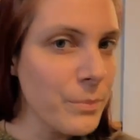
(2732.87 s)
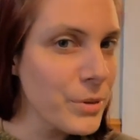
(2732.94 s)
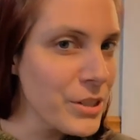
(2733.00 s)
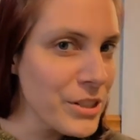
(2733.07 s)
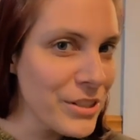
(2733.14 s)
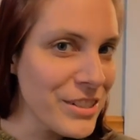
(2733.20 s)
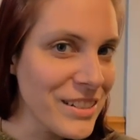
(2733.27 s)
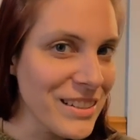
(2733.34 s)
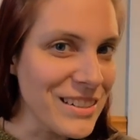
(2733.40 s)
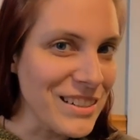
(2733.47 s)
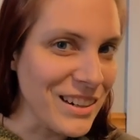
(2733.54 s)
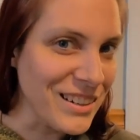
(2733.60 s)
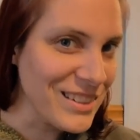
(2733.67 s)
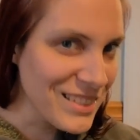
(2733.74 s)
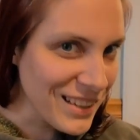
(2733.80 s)
put you to the
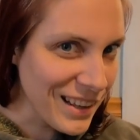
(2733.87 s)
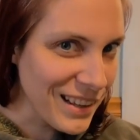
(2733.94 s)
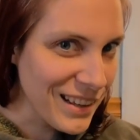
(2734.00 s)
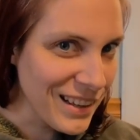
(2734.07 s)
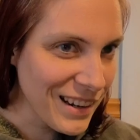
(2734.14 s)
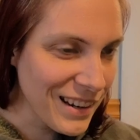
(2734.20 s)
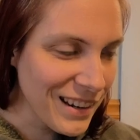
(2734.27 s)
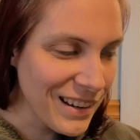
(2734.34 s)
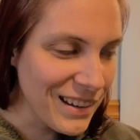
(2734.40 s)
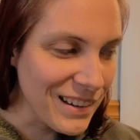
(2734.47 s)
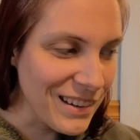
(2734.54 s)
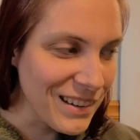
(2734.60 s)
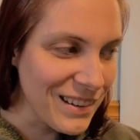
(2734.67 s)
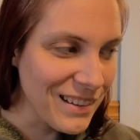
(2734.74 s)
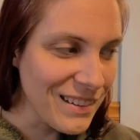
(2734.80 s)
dark side?
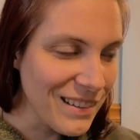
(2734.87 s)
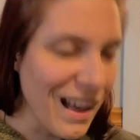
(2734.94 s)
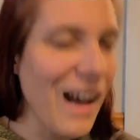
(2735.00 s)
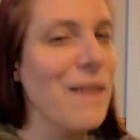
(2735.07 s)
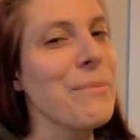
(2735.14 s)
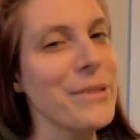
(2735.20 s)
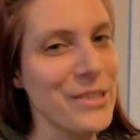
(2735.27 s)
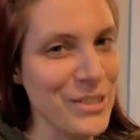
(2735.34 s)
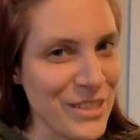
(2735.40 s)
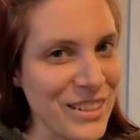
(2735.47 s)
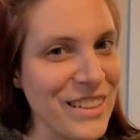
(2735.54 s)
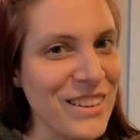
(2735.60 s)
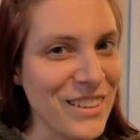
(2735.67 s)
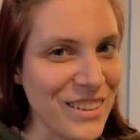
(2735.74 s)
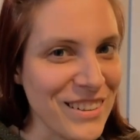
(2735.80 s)
I put you to
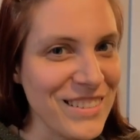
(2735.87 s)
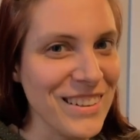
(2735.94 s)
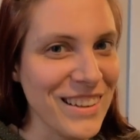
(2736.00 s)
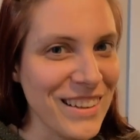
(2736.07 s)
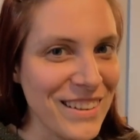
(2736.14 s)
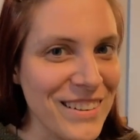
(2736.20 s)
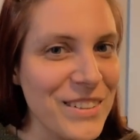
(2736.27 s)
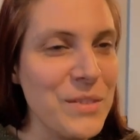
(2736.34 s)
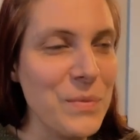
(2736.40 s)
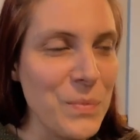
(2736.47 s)
the dark side.